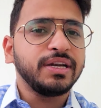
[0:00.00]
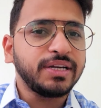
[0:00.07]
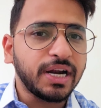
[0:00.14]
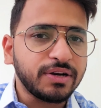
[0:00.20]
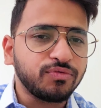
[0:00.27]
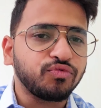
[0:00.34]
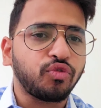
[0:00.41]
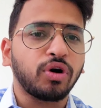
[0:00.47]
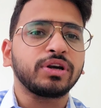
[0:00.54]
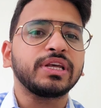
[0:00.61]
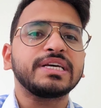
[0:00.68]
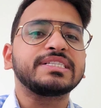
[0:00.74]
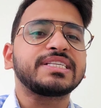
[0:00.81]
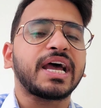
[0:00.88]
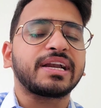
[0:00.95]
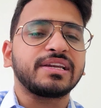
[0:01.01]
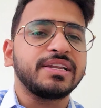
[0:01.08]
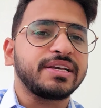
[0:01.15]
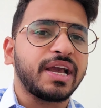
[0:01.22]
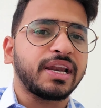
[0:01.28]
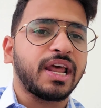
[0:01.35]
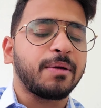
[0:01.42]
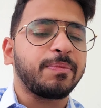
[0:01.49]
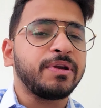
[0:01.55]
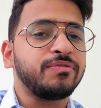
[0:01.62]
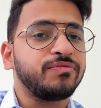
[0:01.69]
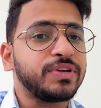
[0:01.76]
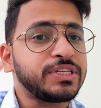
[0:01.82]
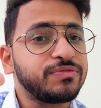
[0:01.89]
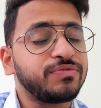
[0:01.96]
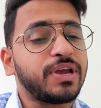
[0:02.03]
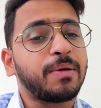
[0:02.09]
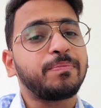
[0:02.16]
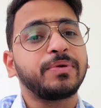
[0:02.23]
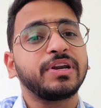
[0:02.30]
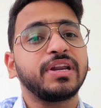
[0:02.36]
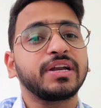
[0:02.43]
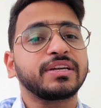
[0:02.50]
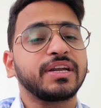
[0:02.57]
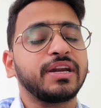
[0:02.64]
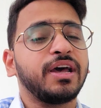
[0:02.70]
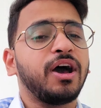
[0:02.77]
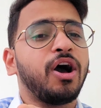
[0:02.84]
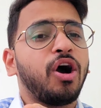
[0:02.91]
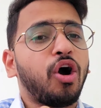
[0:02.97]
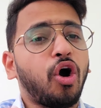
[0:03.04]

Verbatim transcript: that what exactly can happen which we have predicted